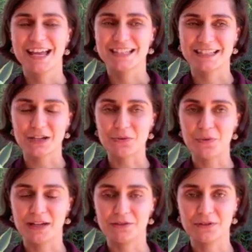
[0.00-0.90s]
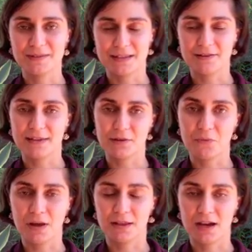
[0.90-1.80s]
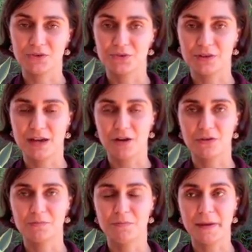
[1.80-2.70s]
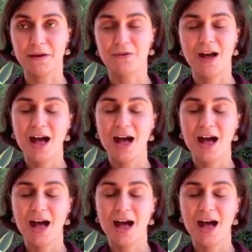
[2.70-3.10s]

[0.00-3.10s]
So when I received that $100 bill,